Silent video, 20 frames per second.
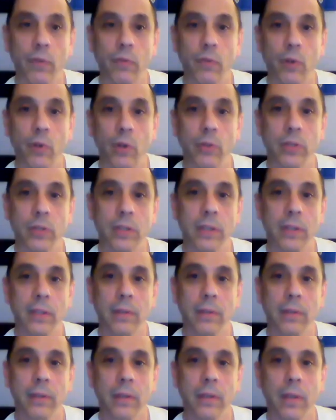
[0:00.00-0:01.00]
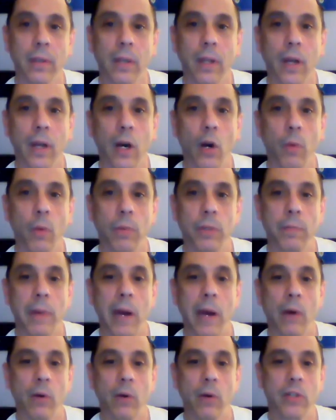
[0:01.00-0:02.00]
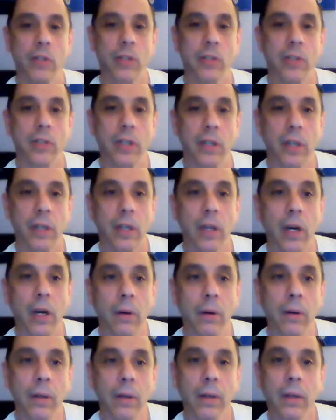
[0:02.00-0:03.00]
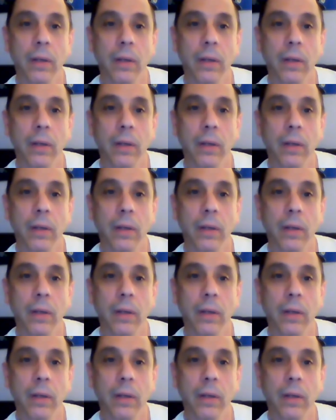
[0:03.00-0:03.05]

frozen. I hope his power just didn't go.